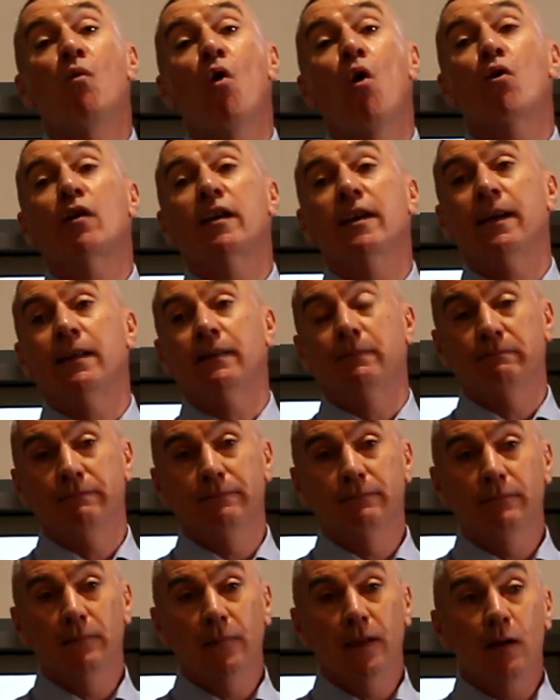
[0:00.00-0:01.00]
work in.
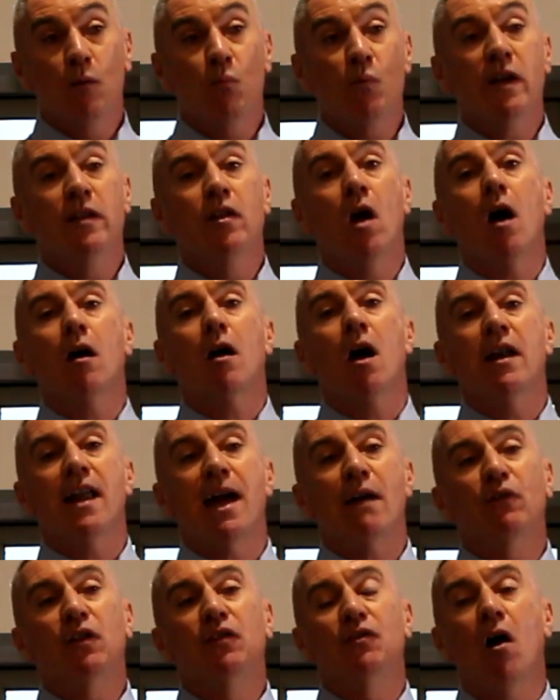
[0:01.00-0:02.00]
We knock on
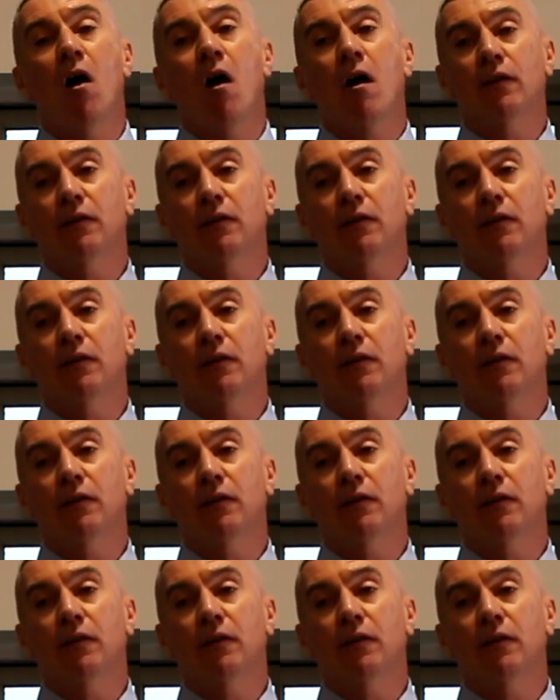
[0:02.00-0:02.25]
every door